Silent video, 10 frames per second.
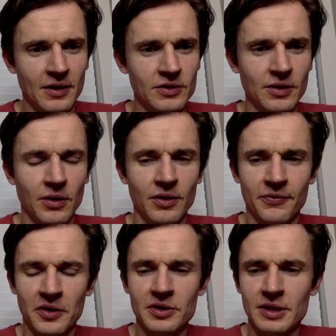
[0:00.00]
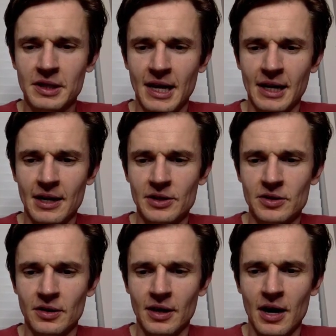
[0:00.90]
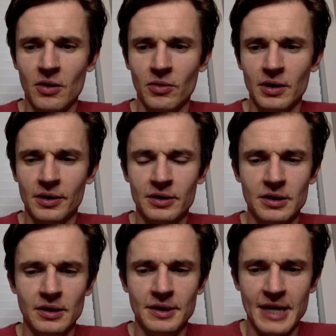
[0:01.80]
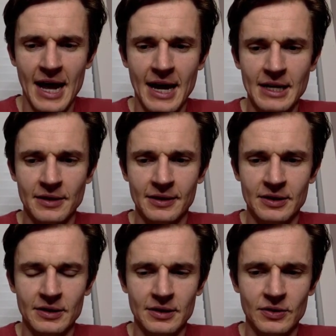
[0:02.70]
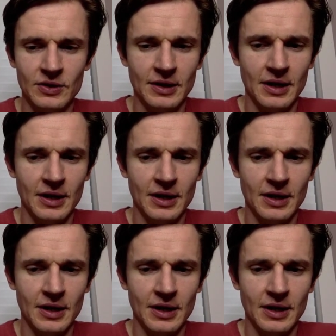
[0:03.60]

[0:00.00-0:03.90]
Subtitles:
So the first thing I started out with today, and this is,